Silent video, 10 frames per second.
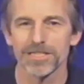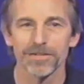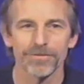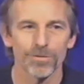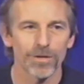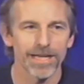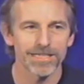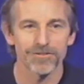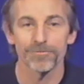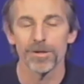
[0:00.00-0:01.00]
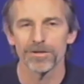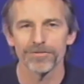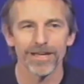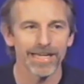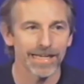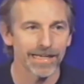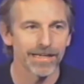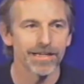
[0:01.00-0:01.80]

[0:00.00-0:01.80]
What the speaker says: different ways of motivating